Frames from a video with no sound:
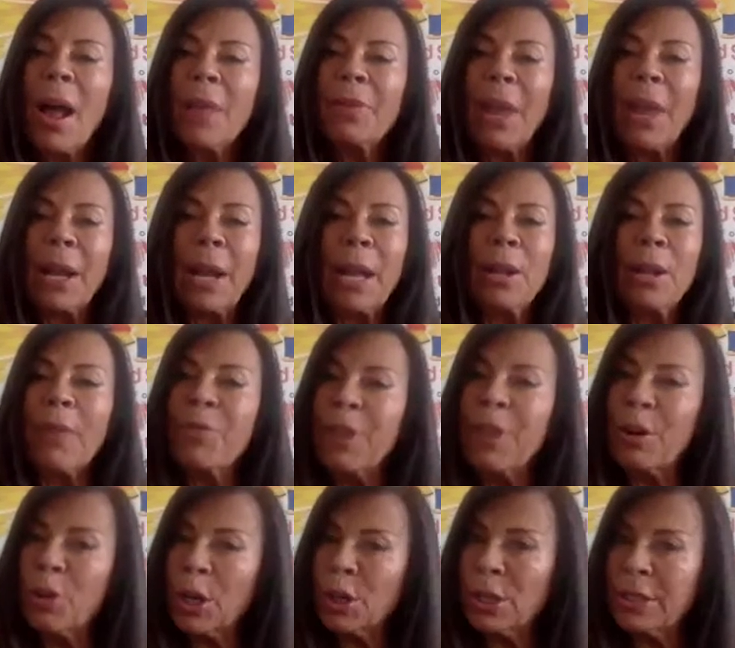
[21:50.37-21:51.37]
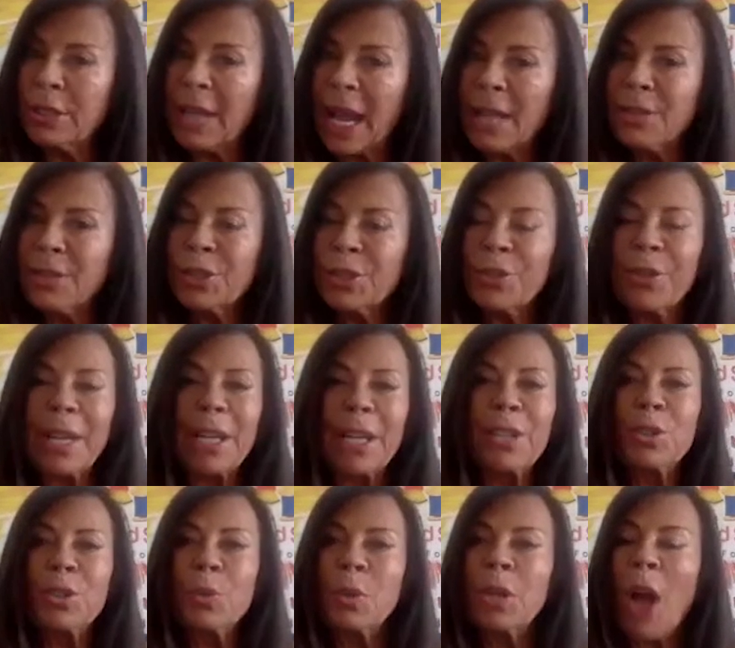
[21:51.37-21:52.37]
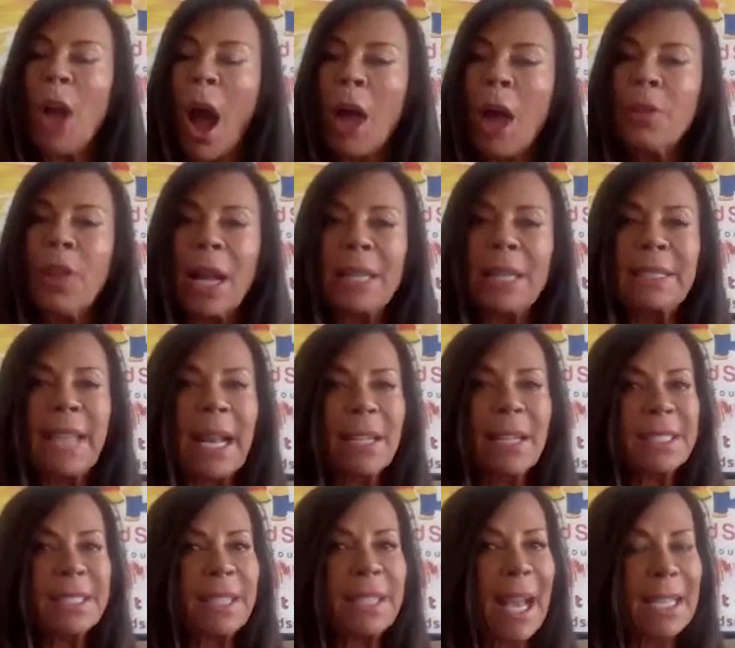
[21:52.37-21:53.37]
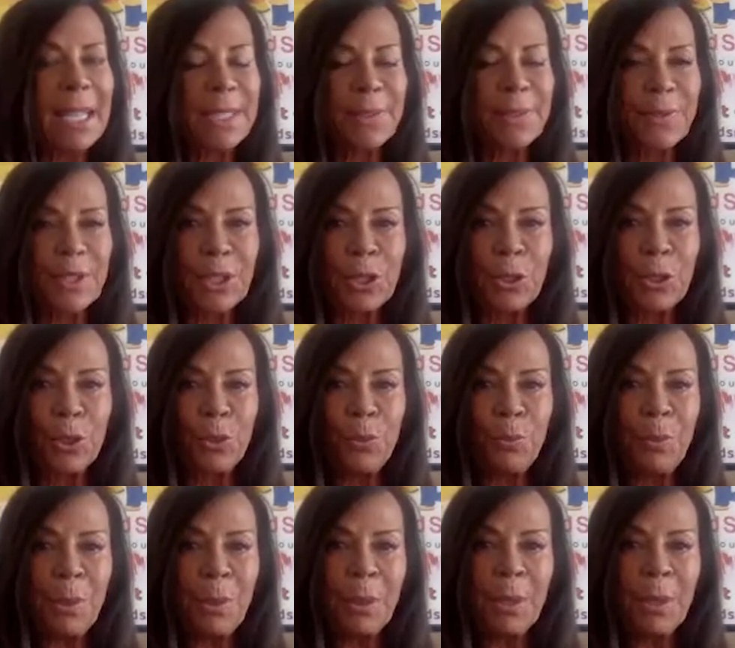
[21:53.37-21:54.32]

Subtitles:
If they're a good dancer, they could do an online dance class to Zoom.